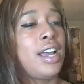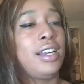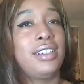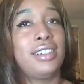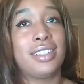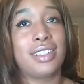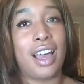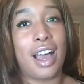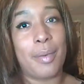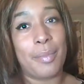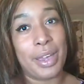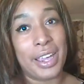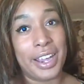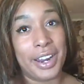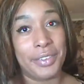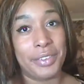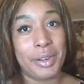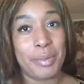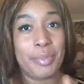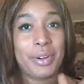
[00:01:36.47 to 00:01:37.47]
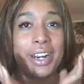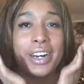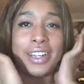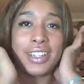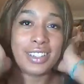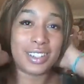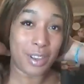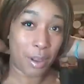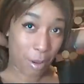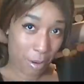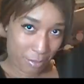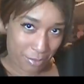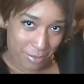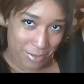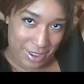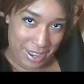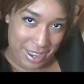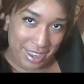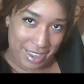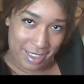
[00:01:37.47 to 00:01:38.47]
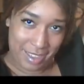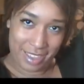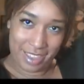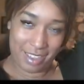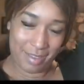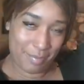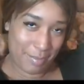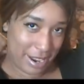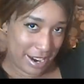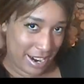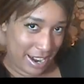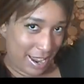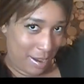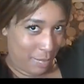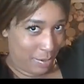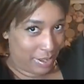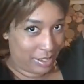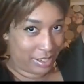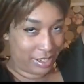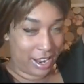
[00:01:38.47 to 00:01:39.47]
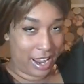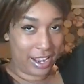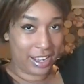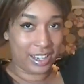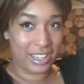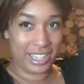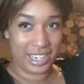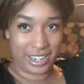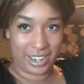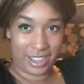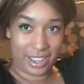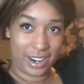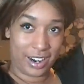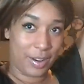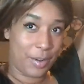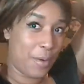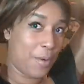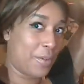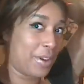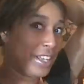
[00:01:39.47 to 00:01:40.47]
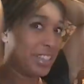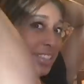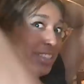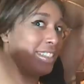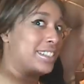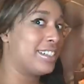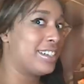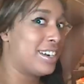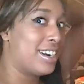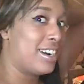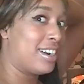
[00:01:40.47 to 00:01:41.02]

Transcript: Just got my hair rebraided, so hopefully my nape is a lot cleaner than it was